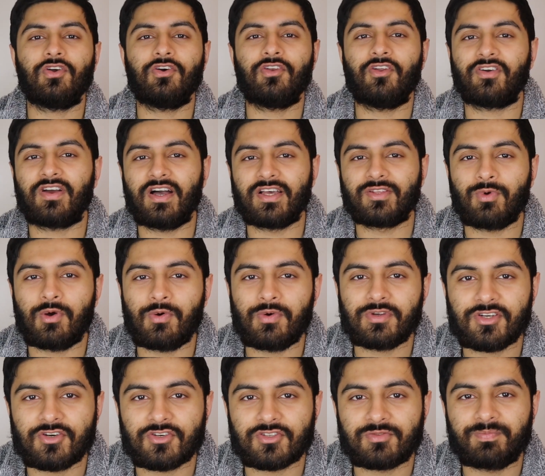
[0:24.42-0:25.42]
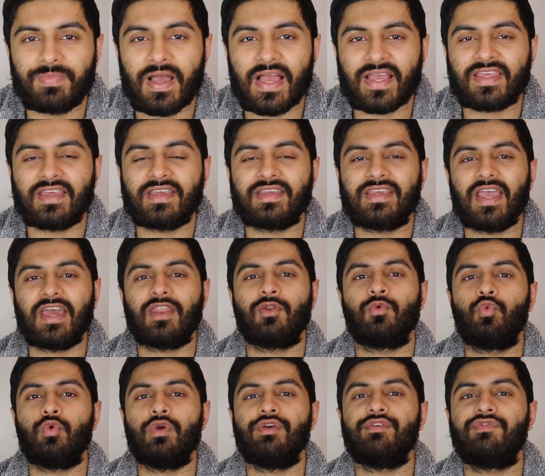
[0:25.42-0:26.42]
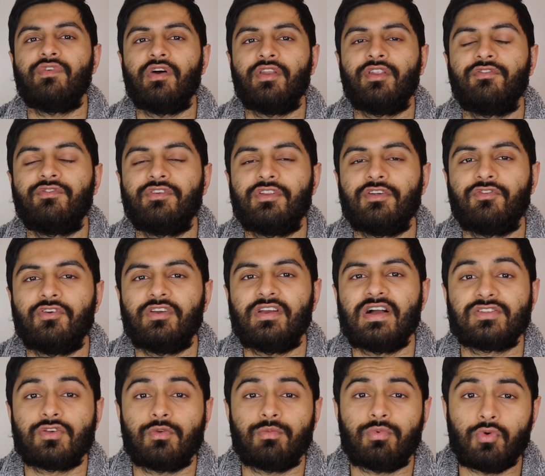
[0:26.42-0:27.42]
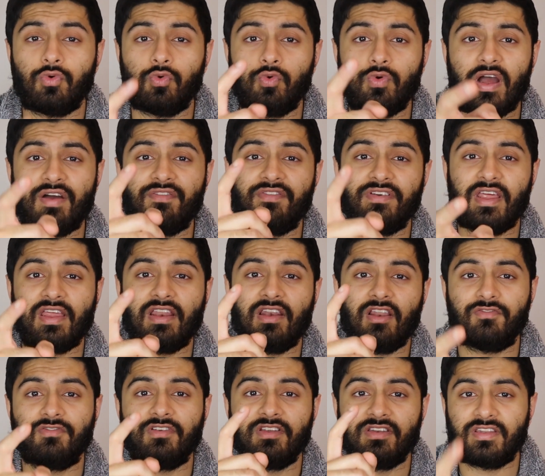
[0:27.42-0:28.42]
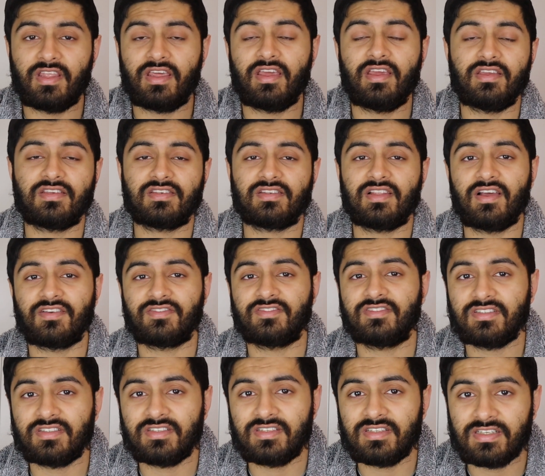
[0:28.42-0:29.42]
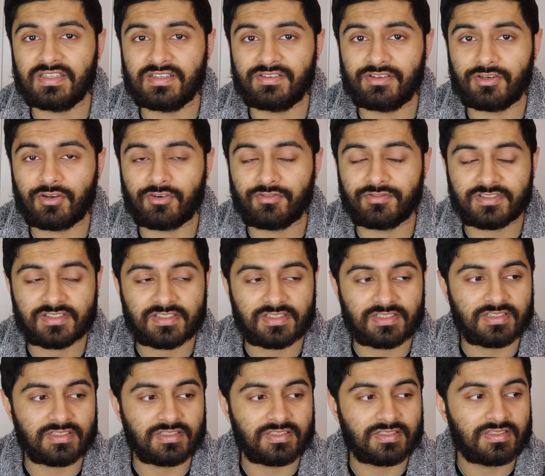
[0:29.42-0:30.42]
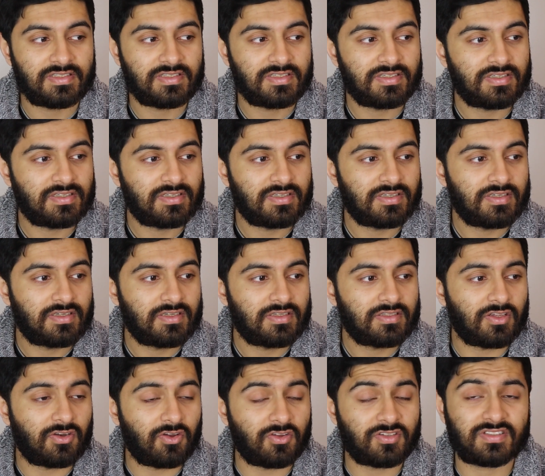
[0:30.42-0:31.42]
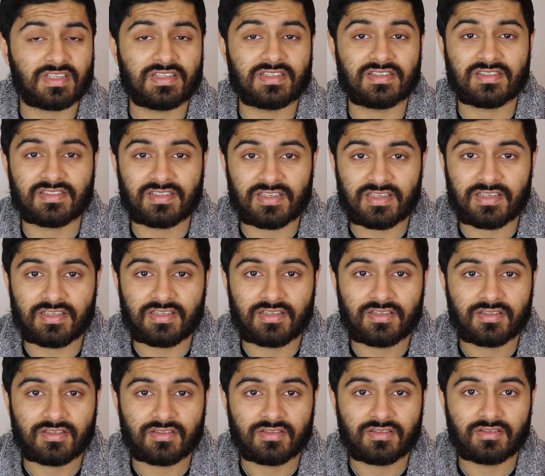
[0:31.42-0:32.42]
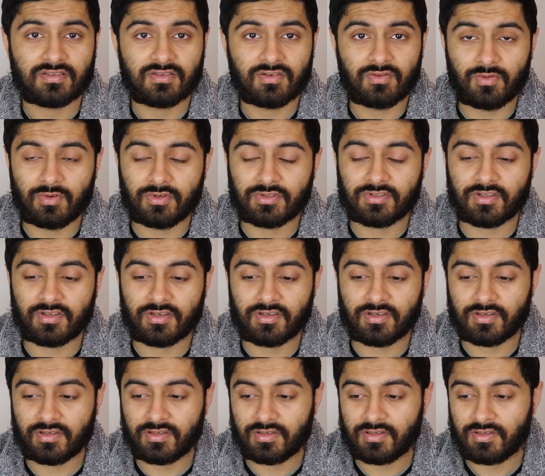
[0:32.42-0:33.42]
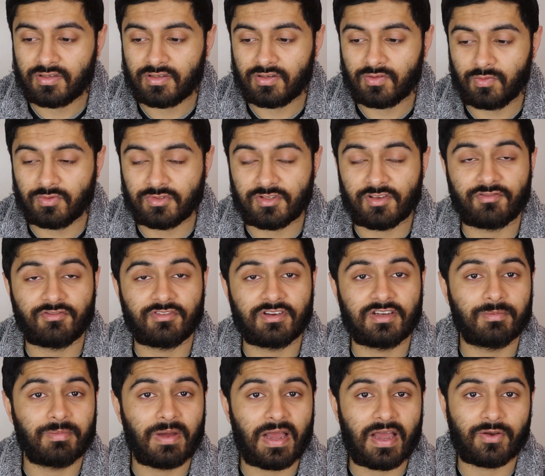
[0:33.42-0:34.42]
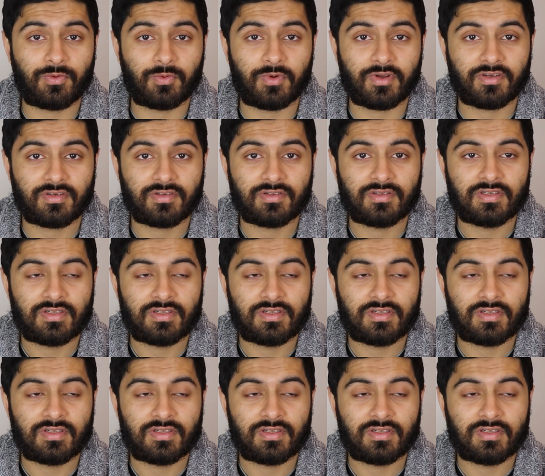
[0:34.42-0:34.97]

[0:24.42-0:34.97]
going on, guys? WorldWideChels back again with another video for you guys. I hope you're all having a lovely day / evening. Obviously, the loss against City was a really bad one.